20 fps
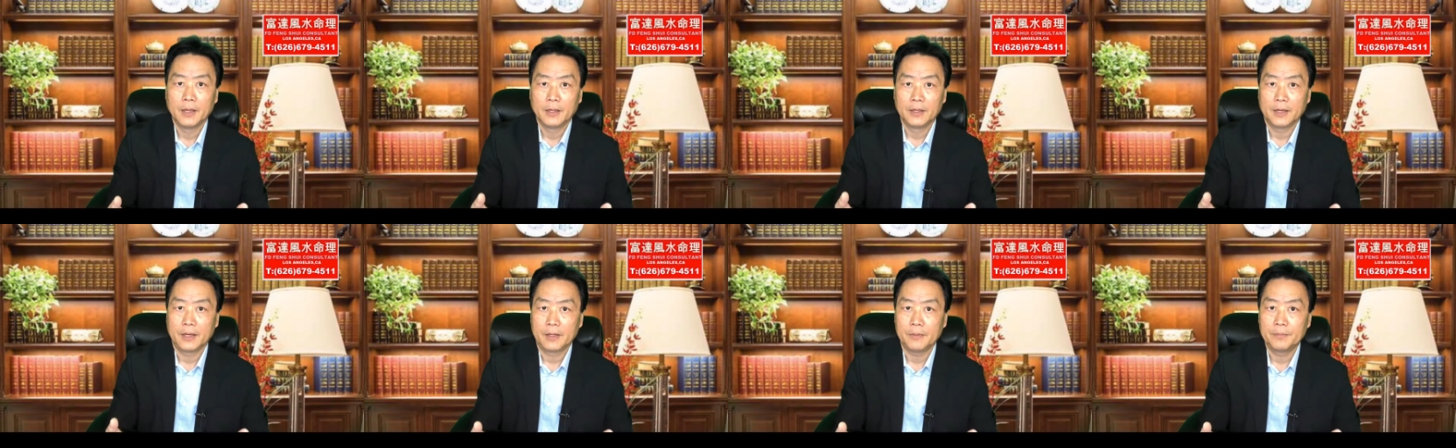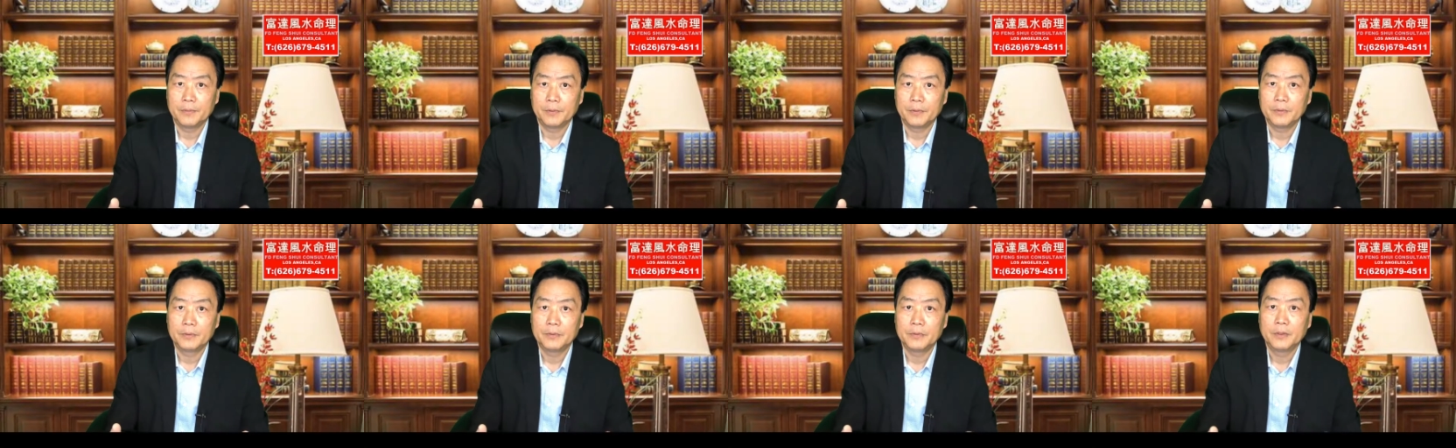light
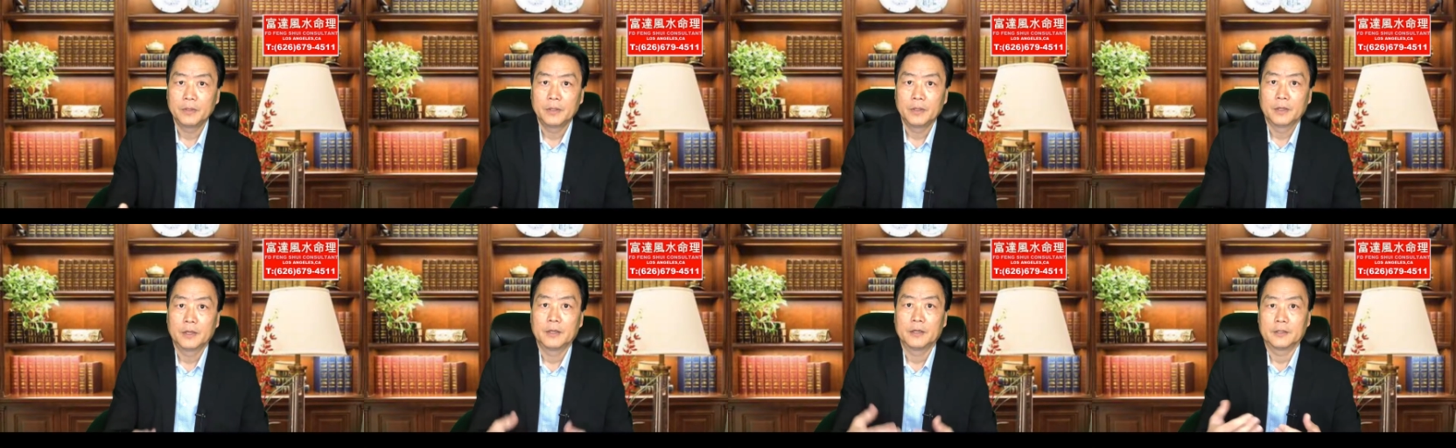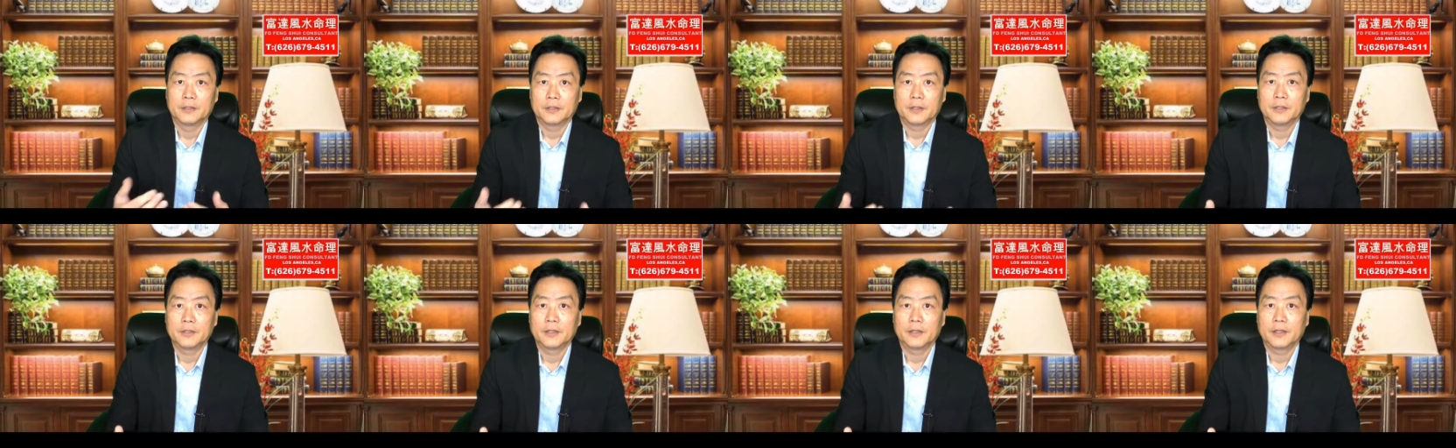blue,
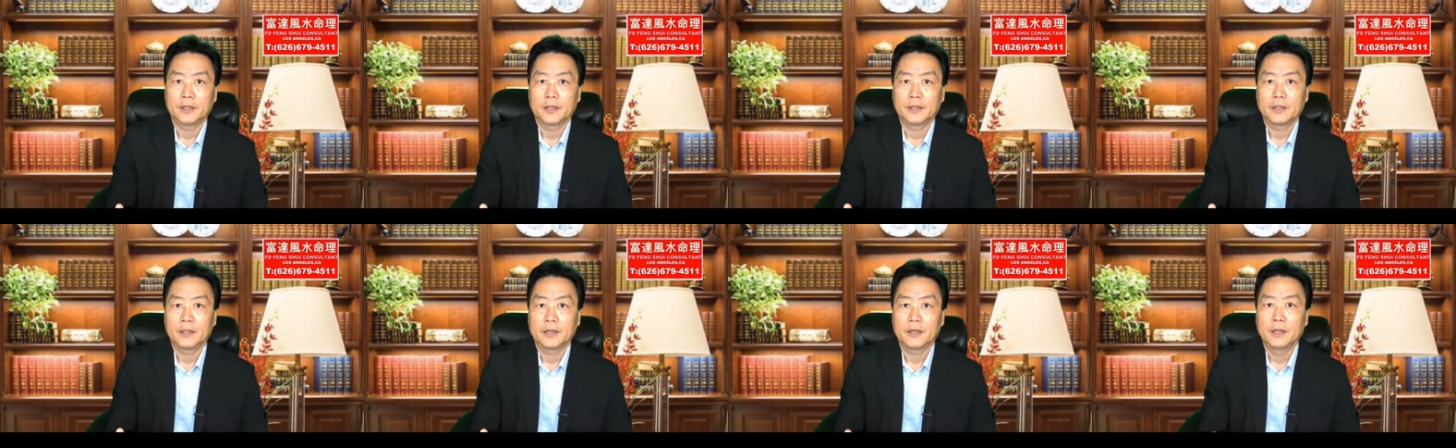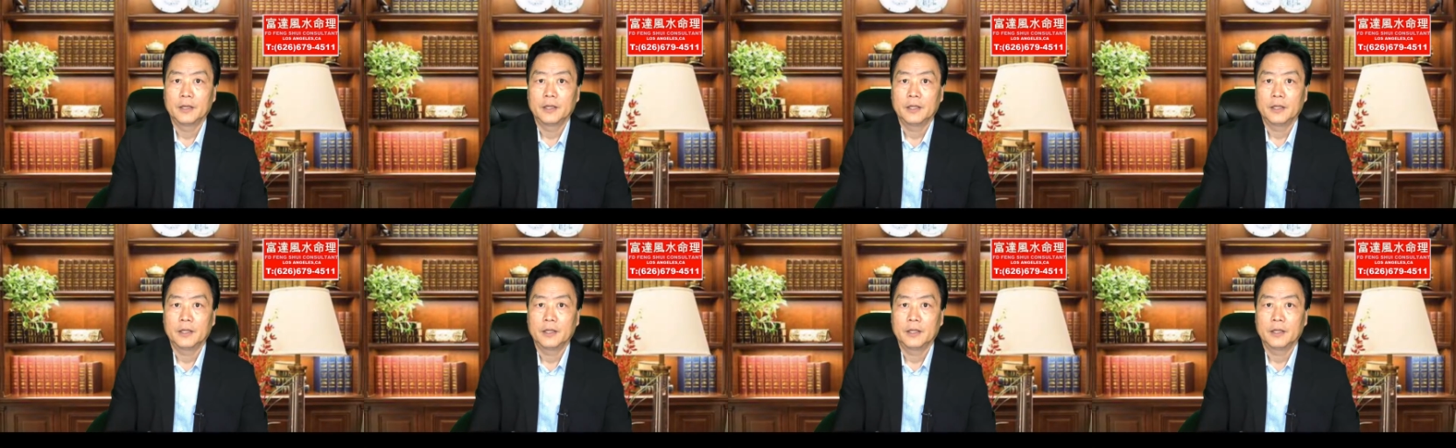something like that.